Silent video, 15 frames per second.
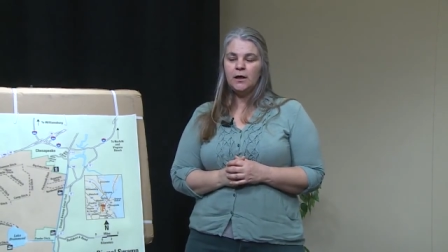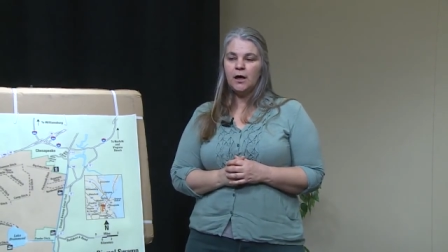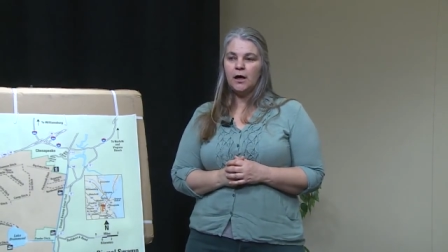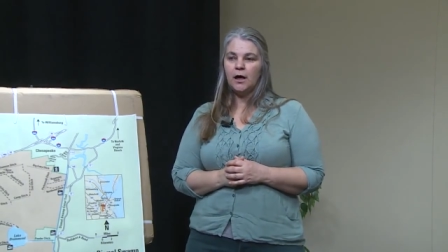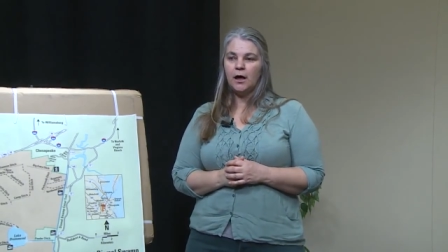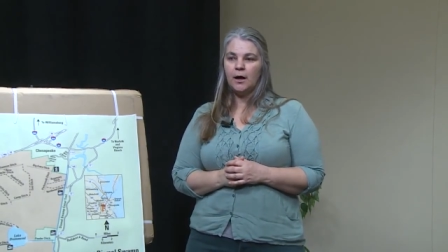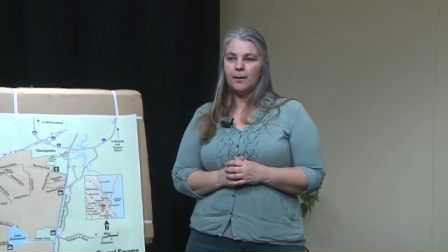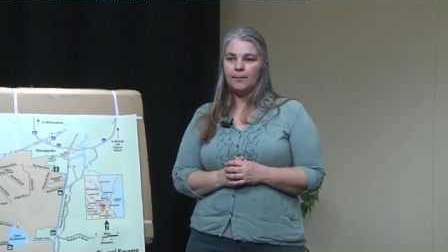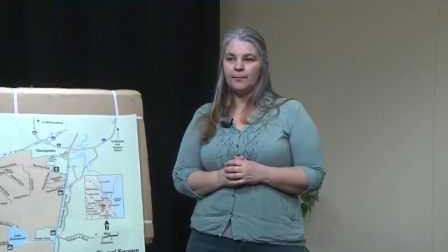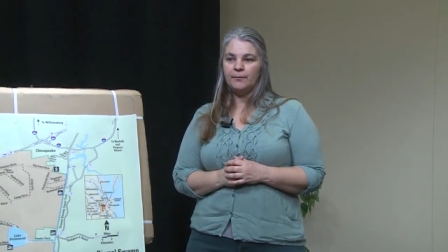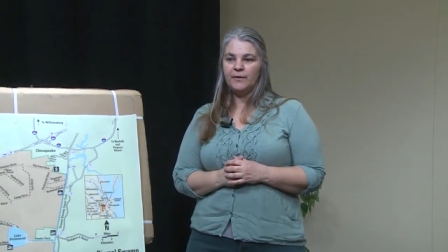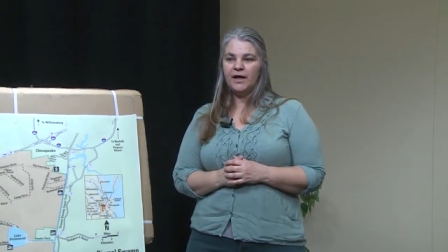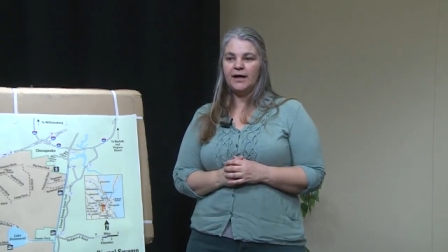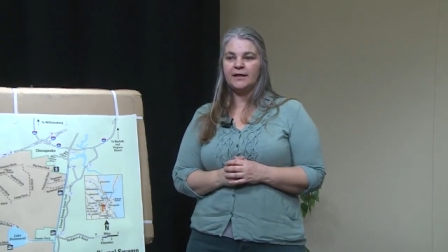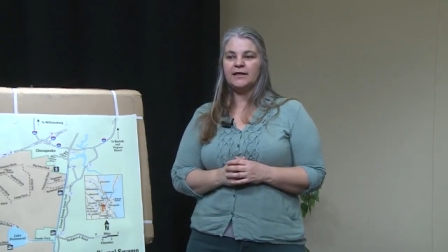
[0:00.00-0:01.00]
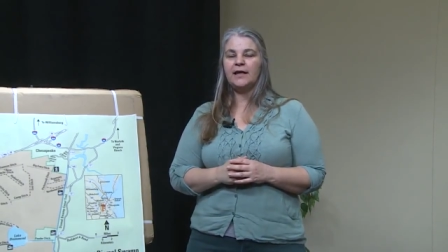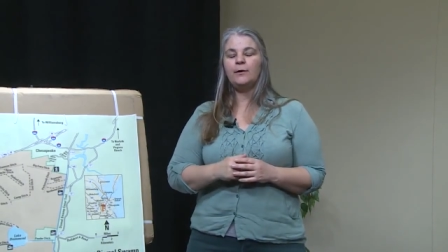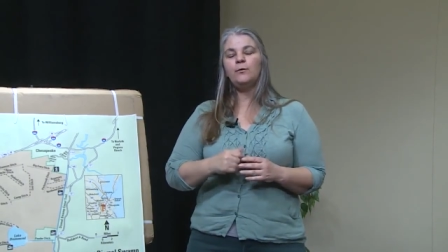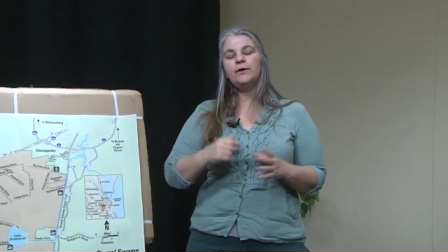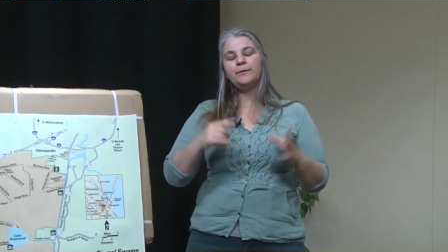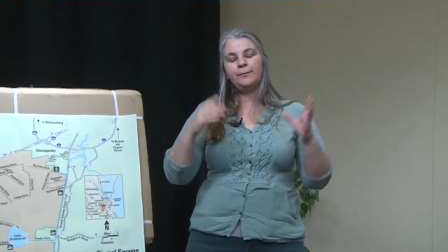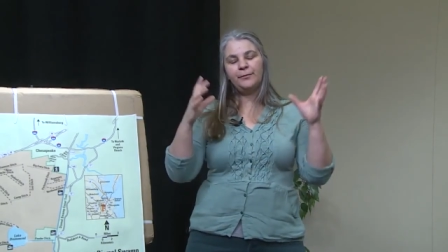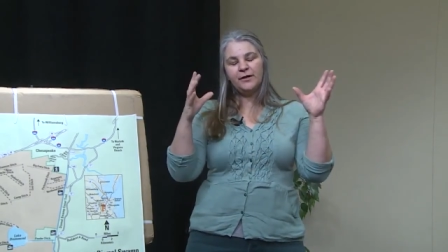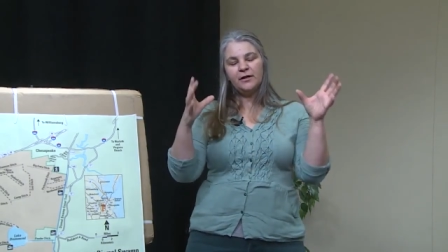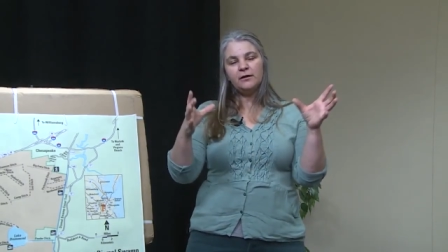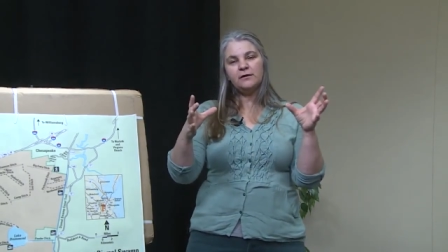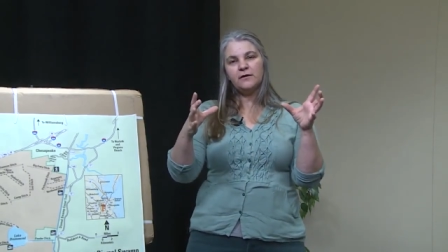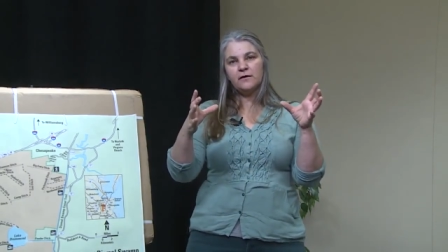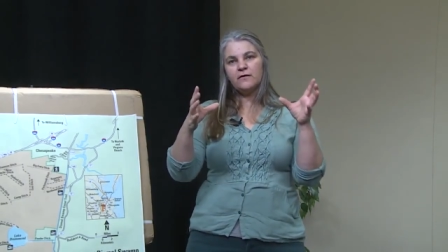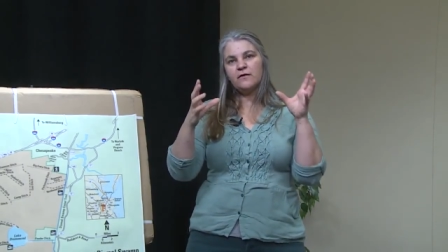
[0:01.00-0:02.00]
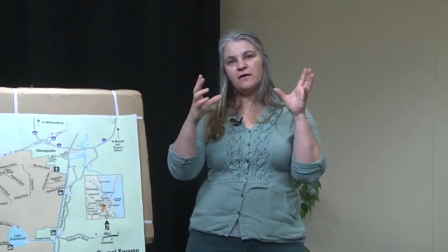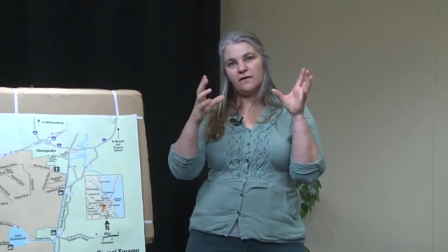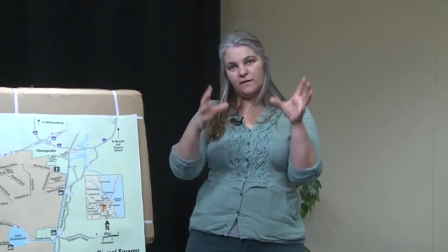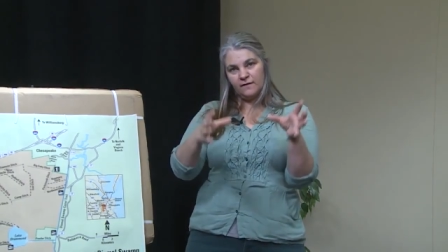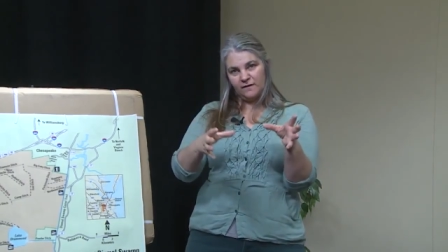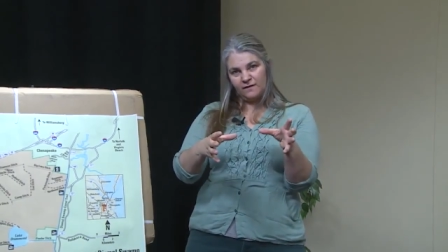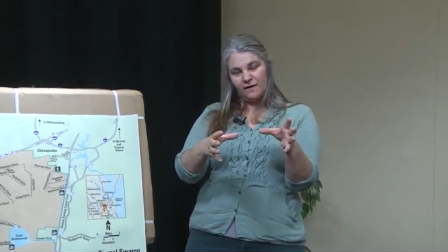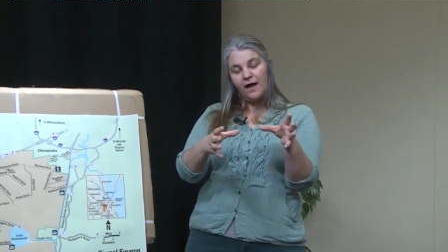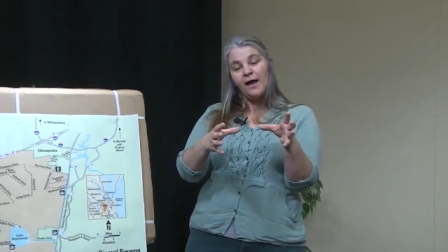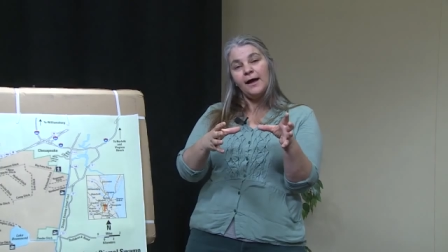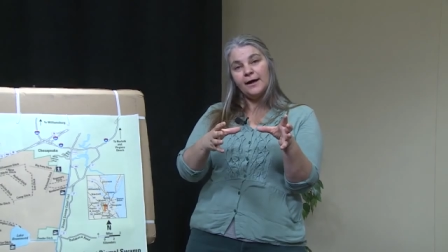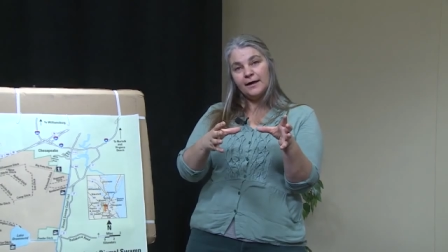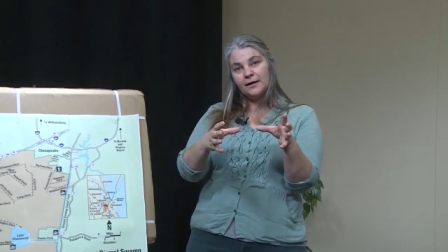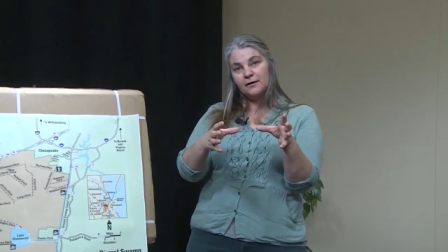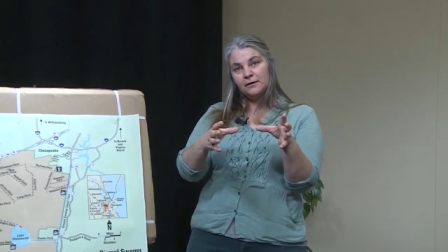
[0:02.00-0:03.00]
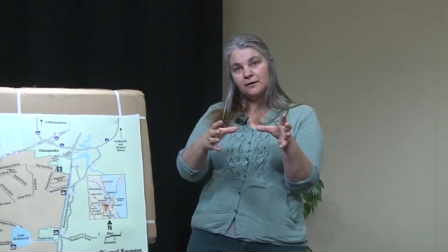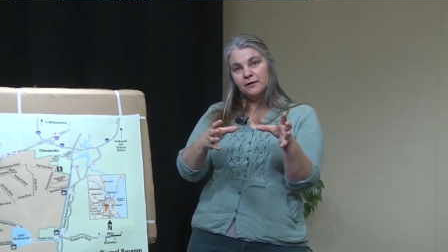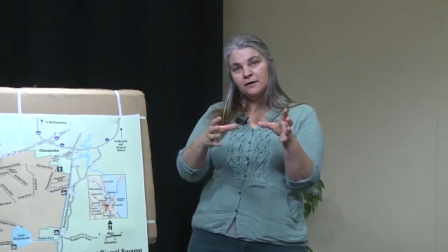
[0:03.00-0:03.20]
Um, and they would build those inside